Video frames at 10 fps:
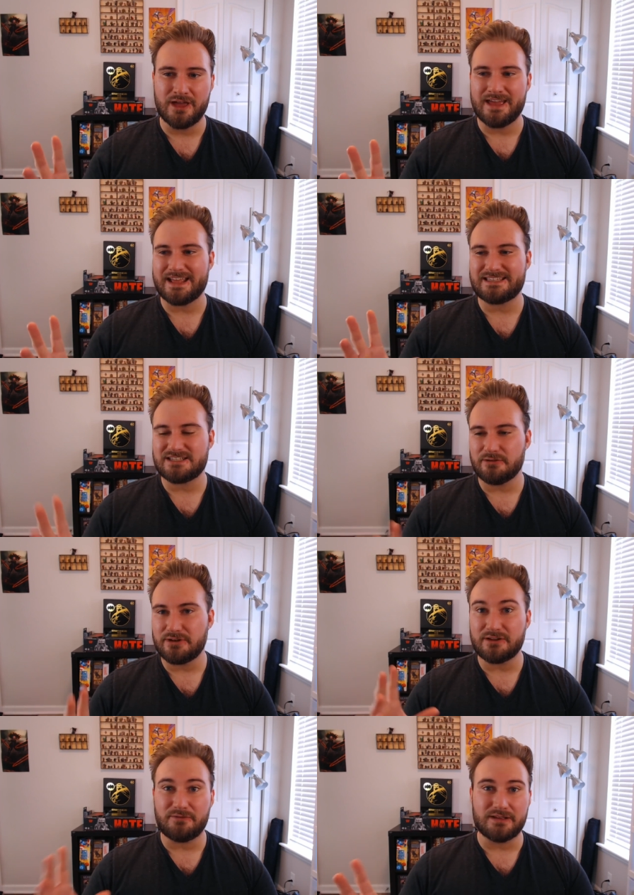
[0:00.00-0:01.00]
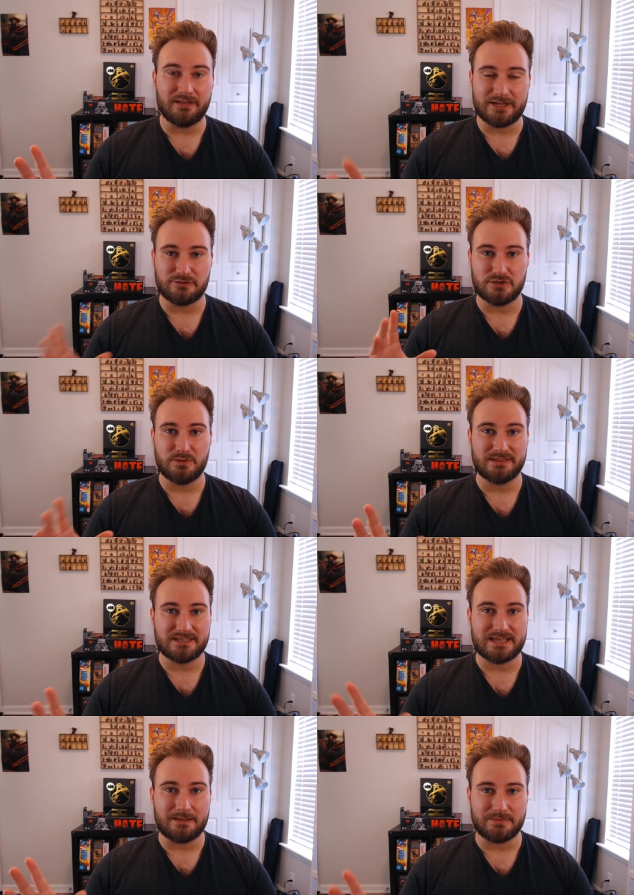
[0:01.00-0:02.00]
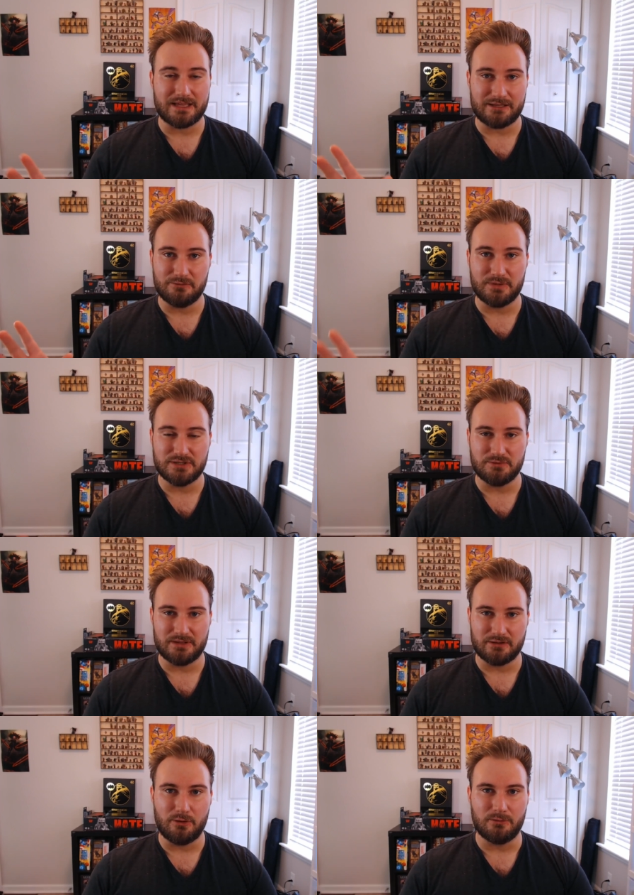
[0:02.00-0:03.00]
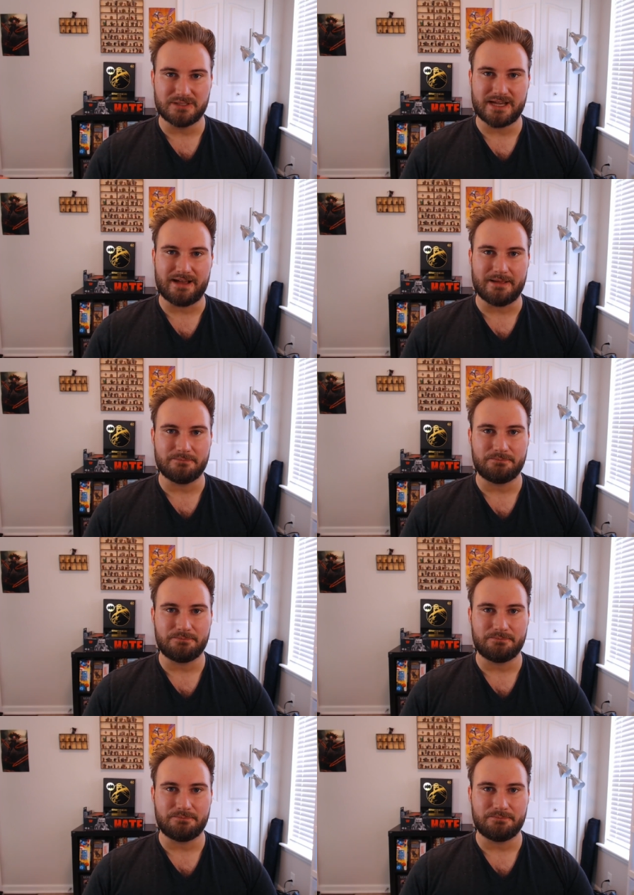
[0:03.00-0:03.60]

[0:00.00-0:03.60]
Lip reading: it's still going to feel like you're doing the same thing you've been doing the whole time.